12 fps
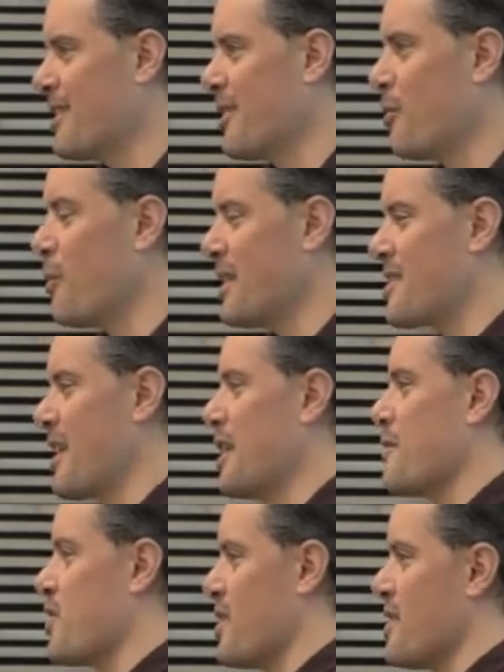What's kind
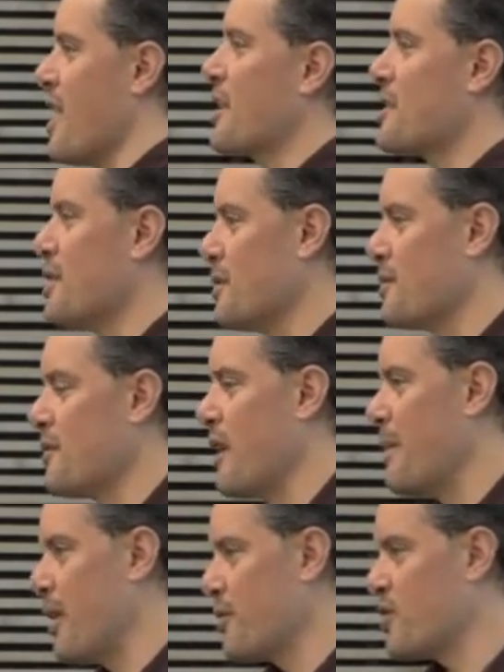of seductive
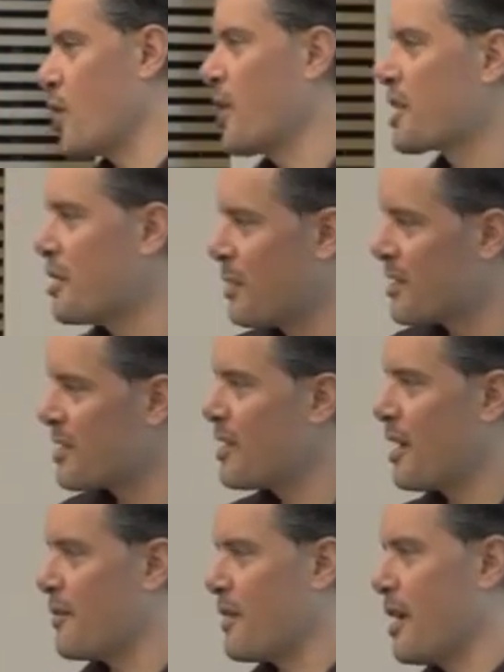about this argument
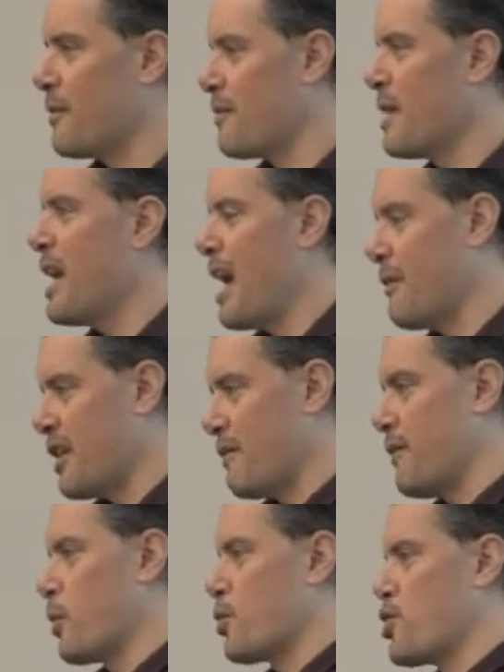of having a
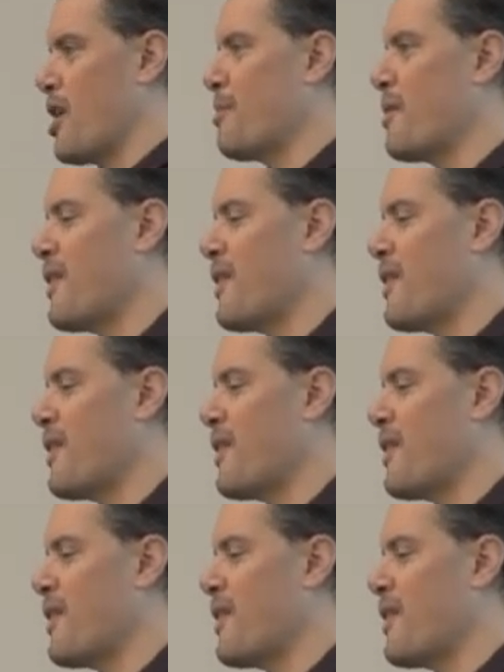Photoshop of